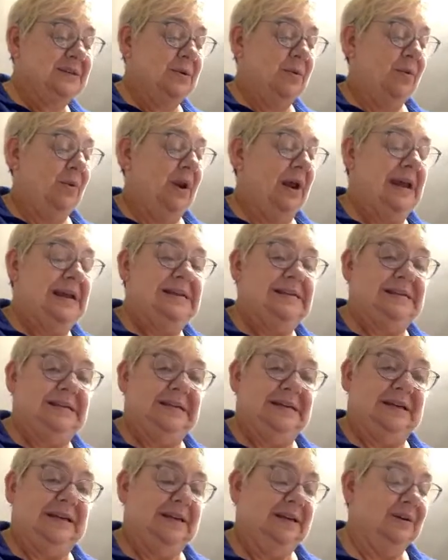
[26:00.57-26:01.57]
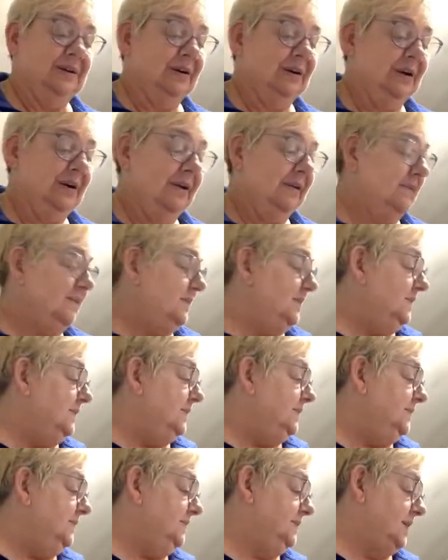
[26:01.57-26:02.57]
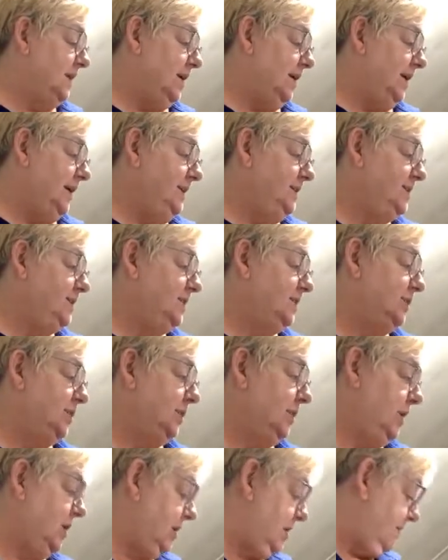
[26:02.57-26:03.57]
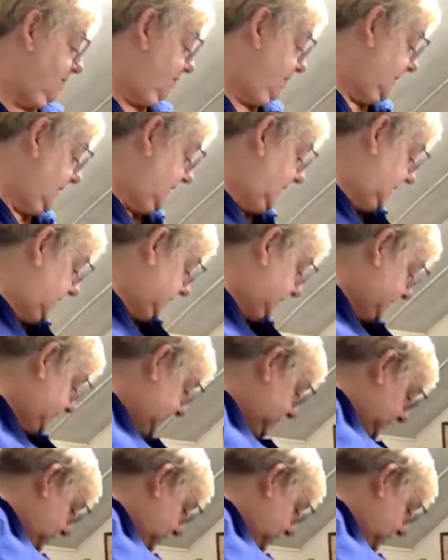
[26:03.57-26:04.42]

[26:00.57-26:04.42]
so what I did here is I took a piece